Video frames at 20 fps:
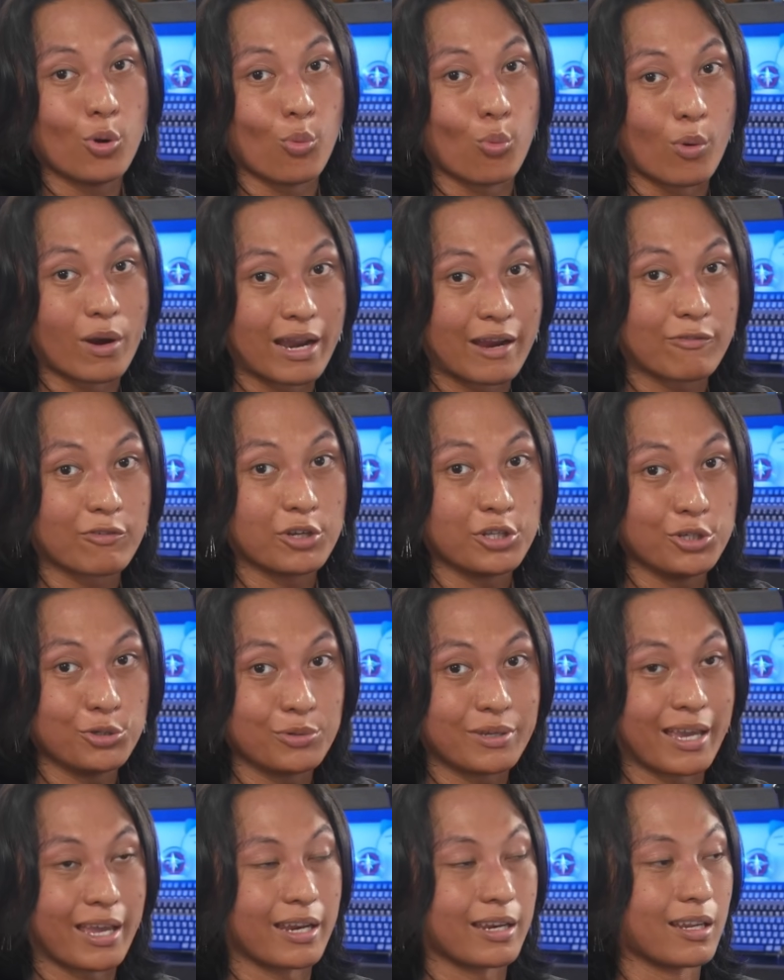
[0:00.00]
whenever
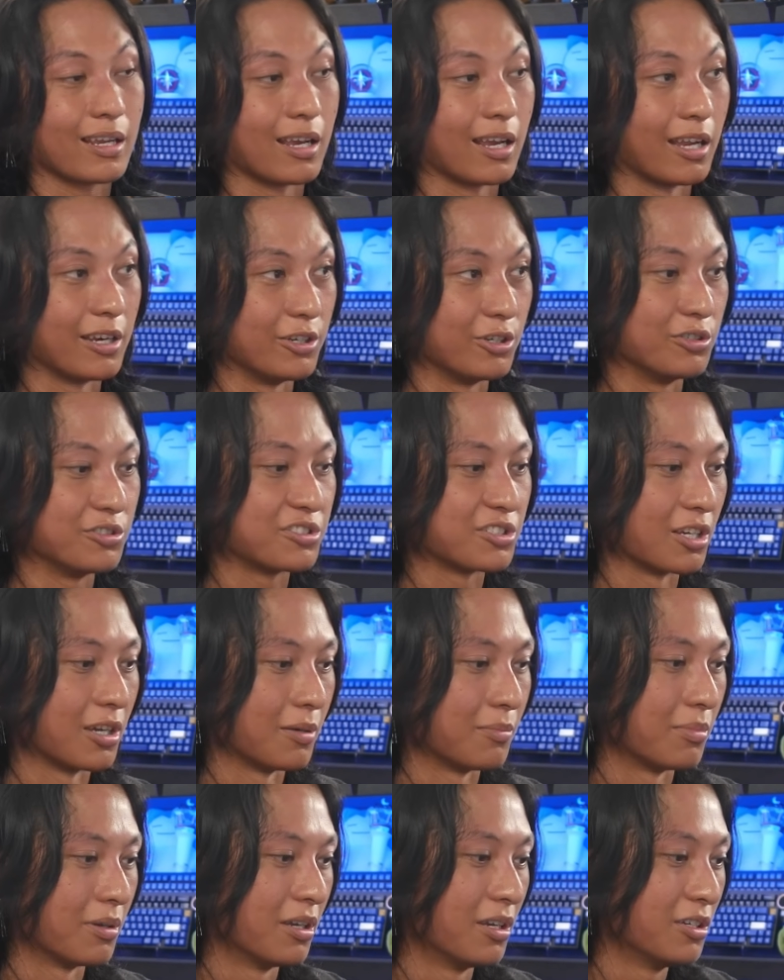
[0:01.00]
you get a new
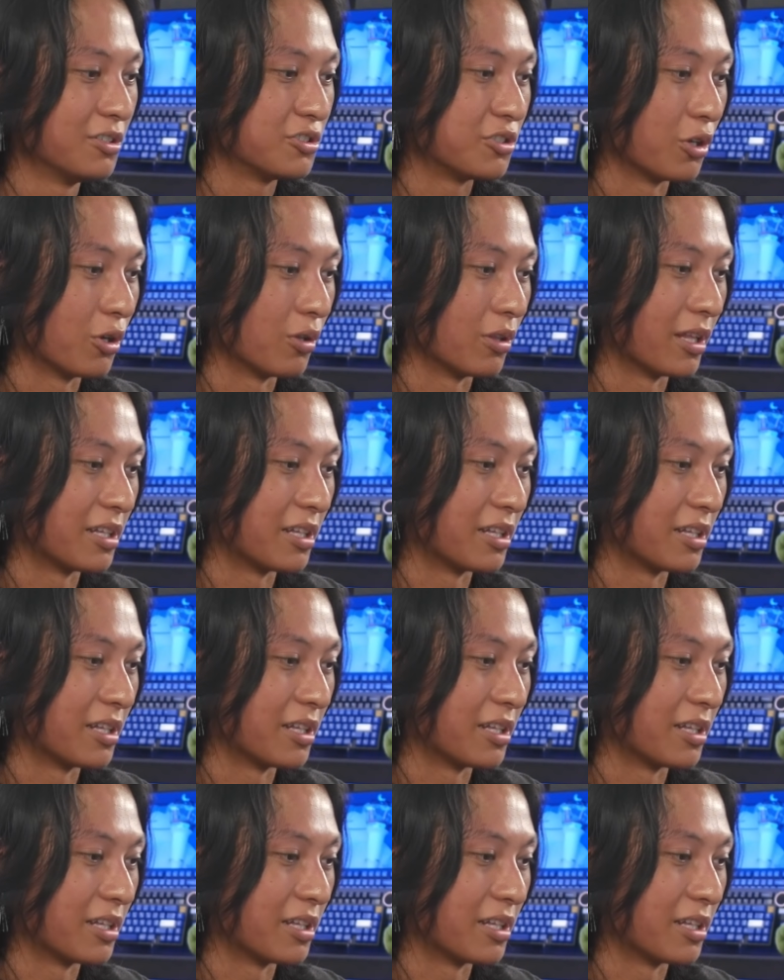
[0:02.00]
sub. So